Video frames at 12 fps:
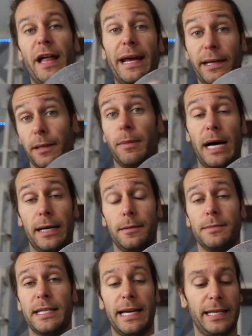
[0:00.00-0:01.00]
flattening the
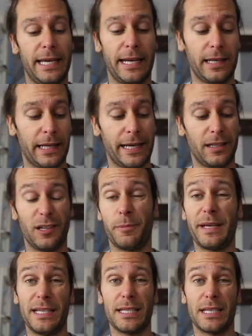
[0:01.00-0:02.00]
bottoms and getting like little
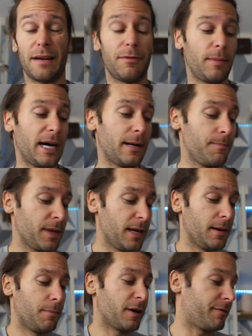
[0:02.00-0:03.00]
pieces off the bottom.
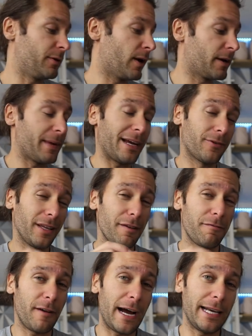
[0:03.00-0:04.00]
But if you wanna make really
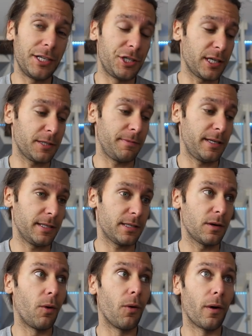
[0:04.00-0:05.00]
fine
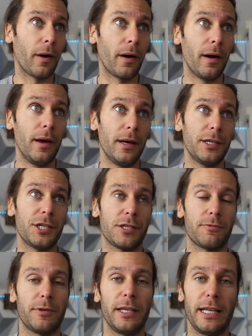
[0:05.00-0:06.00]
adjustments or
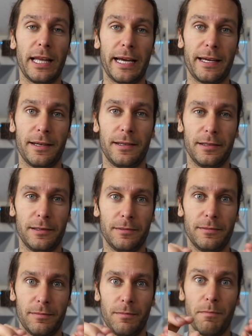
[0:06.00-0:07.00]
just really like
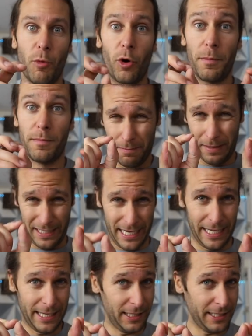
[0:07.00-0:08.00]
more
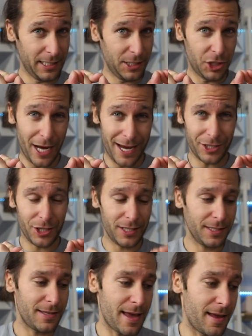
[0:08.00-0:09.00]
meticulous
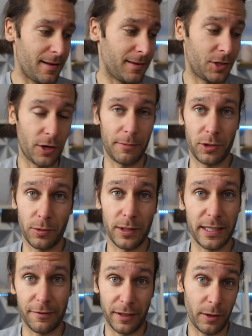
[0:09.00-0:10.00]
changes, then the Dremel tool
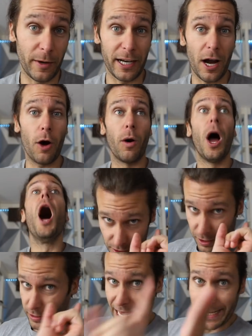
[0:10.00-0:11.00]
is definitely the way to go.
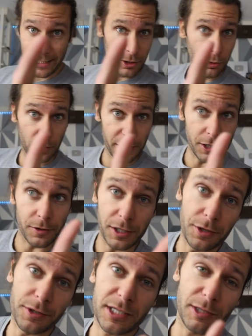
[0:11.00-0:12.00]
The last tool that you can
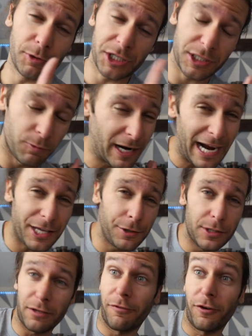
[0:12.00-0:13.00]
use, which is what I used